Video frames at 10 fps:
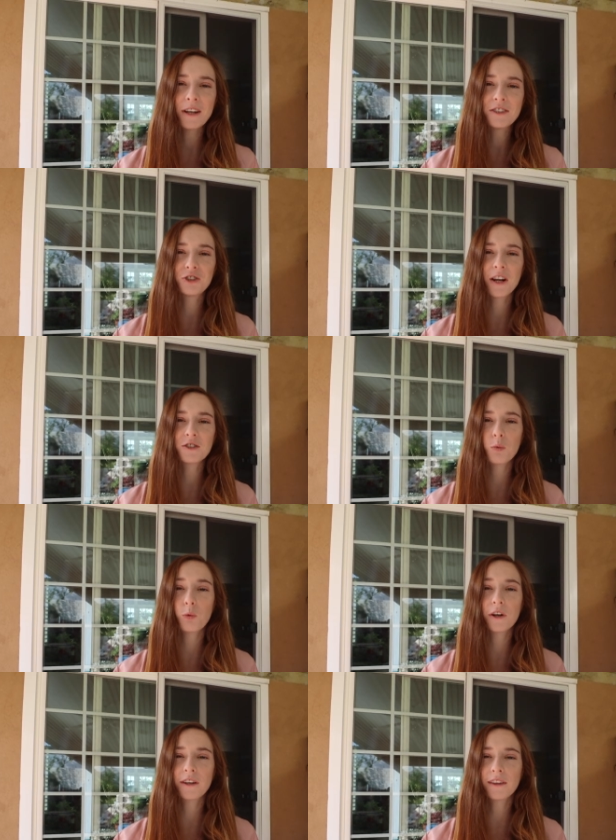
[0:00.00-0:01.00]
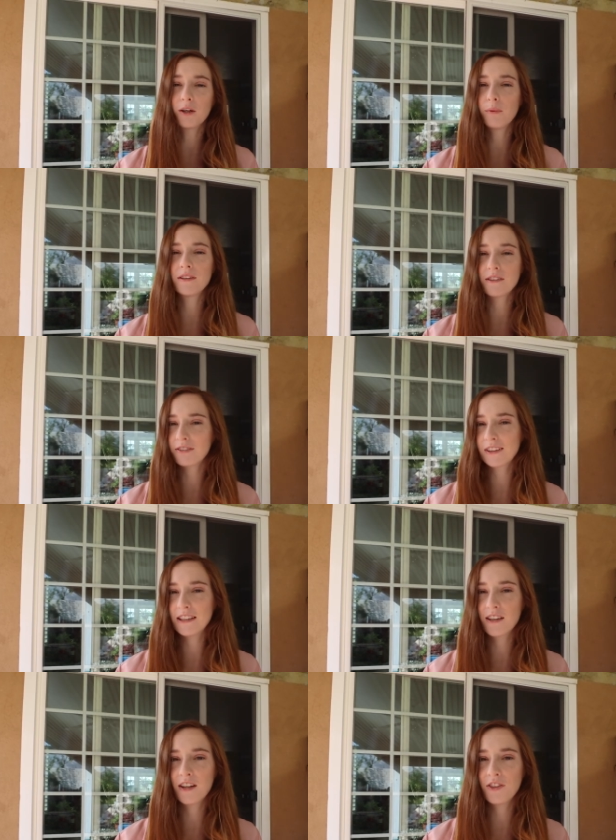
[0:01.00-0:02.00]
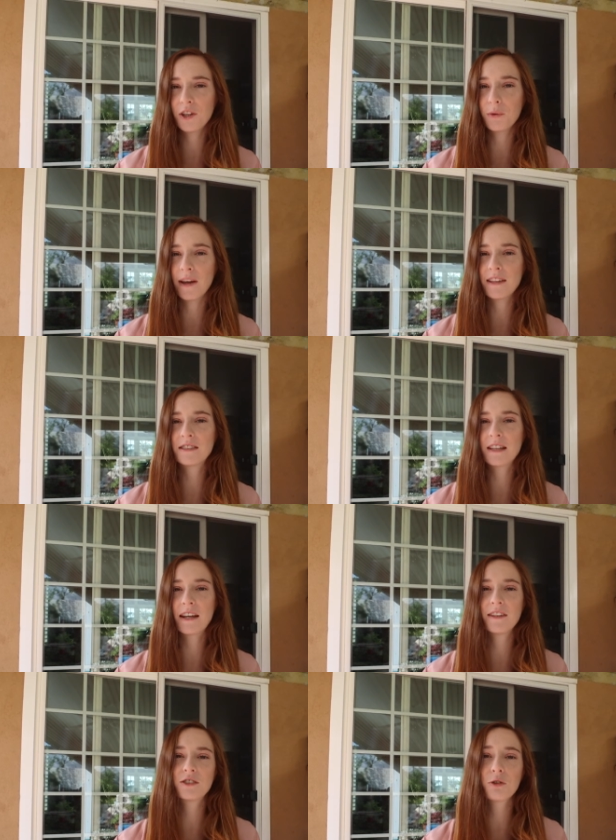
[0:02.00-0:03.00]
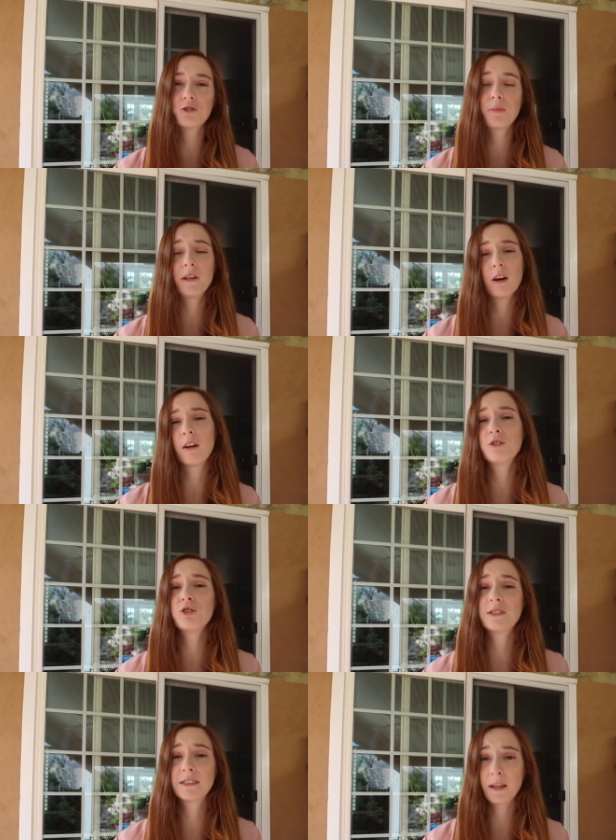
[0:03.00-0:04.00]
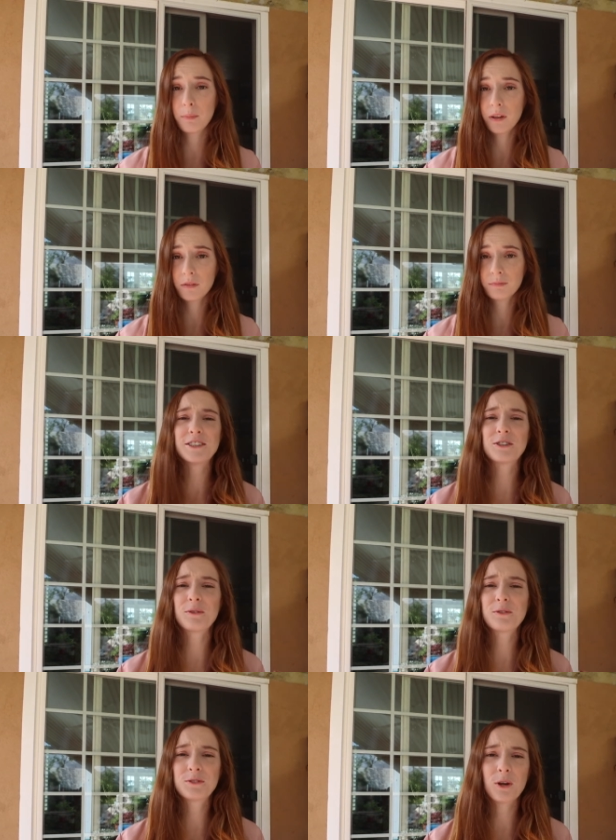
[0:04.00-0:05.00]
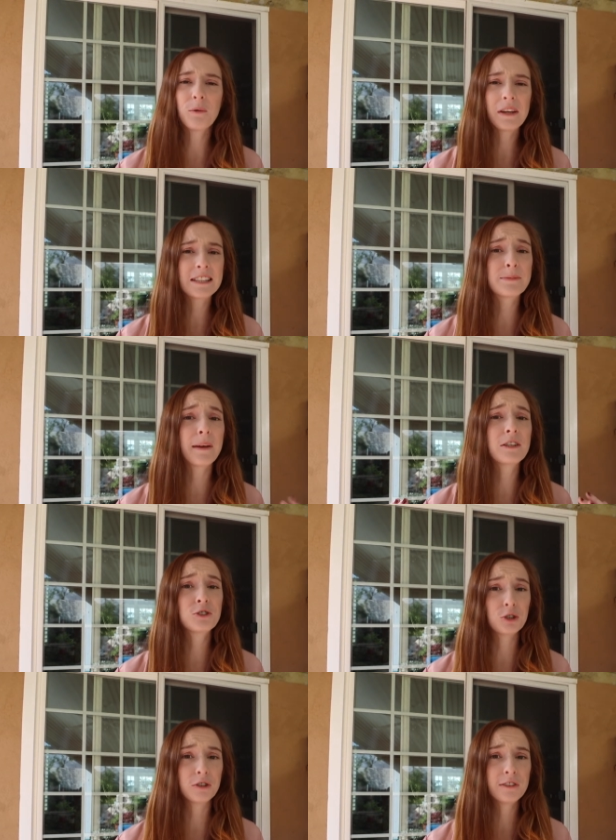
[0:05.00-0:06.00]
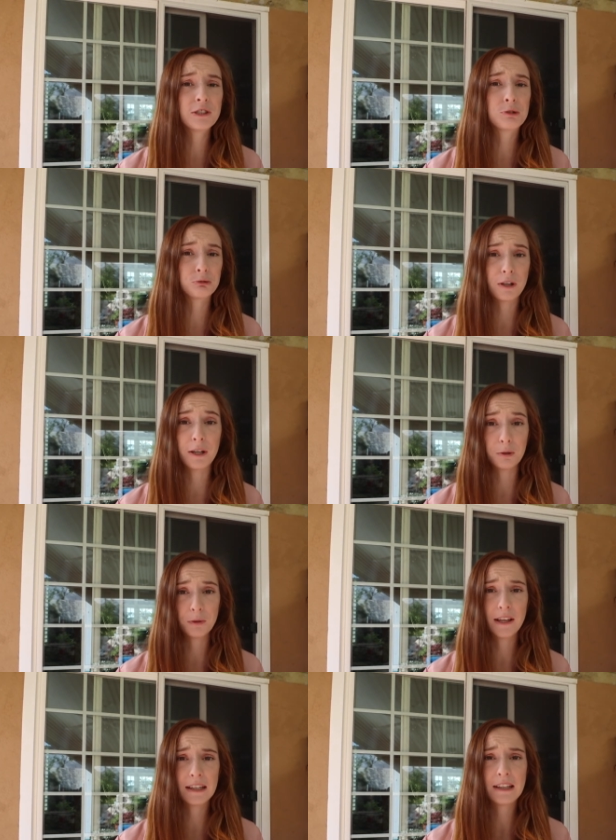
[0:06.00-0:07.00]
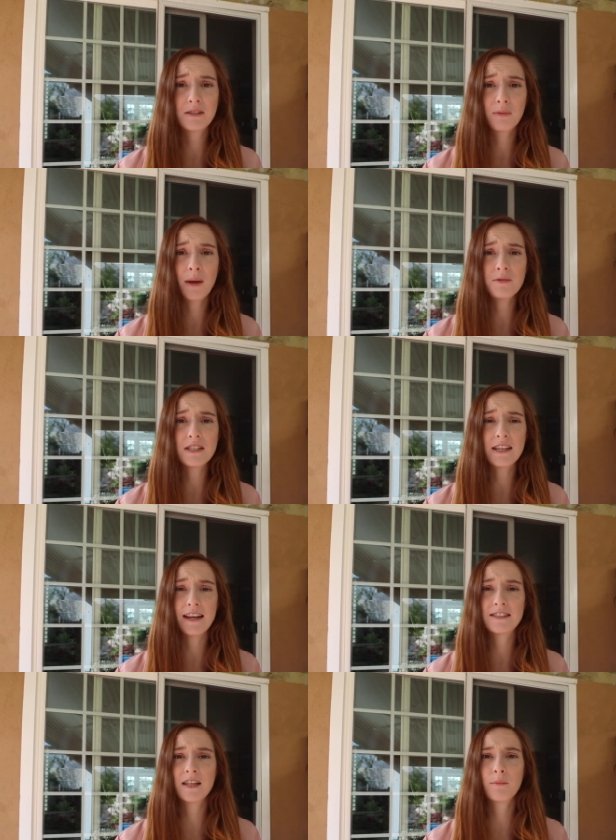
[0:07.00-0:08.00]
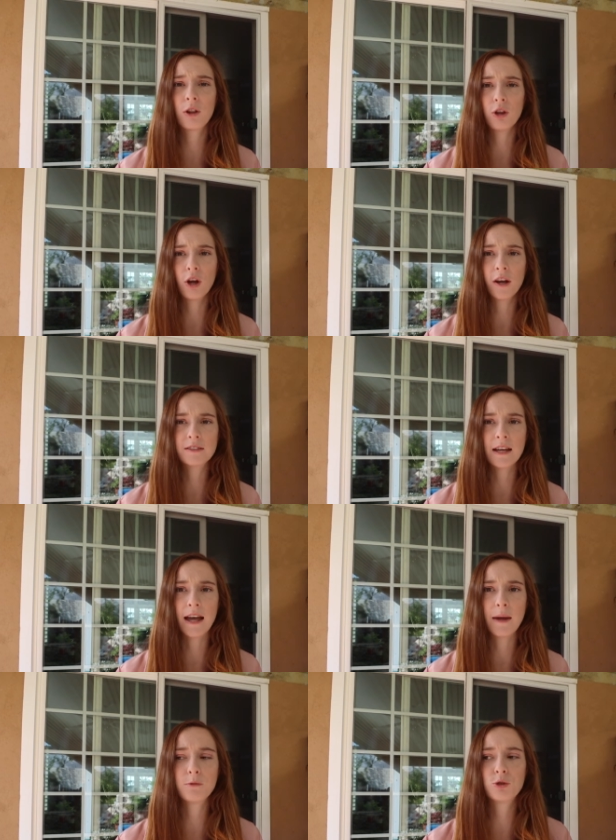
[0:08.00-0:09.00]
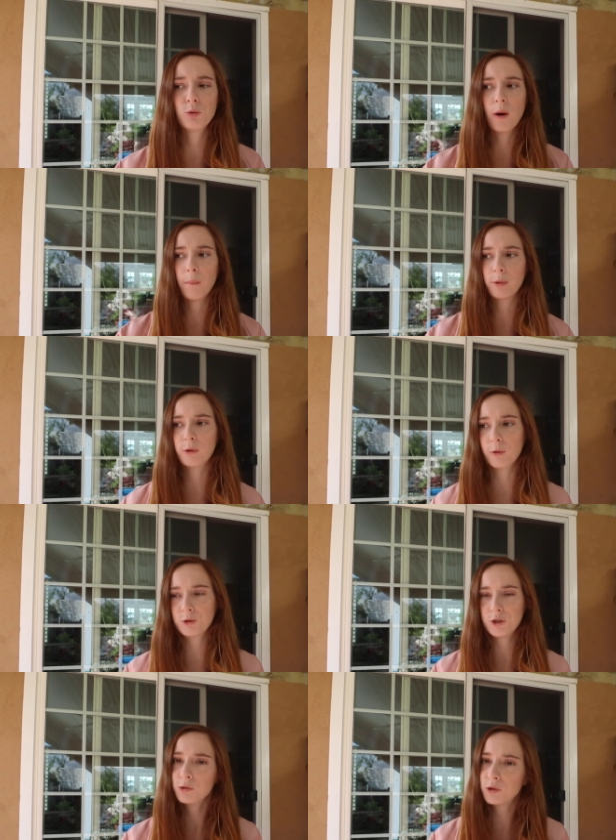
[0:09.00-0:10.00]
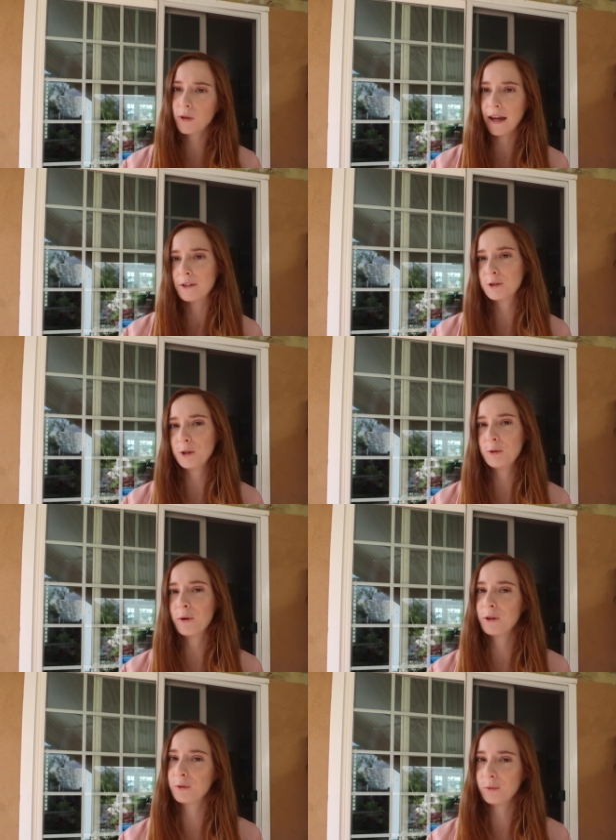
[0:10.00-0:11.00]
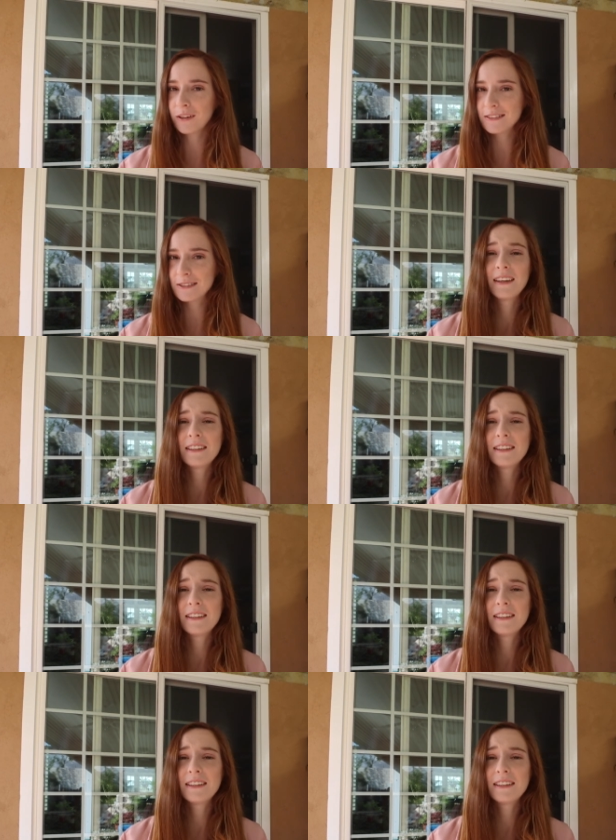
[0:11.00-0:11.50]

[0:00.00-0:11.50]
Restaurants work a little bit differently than in the US, and this goes beyond just tipping. So don't expect service right away. Sometimes it takes them a long time to approach you to ask you what you want.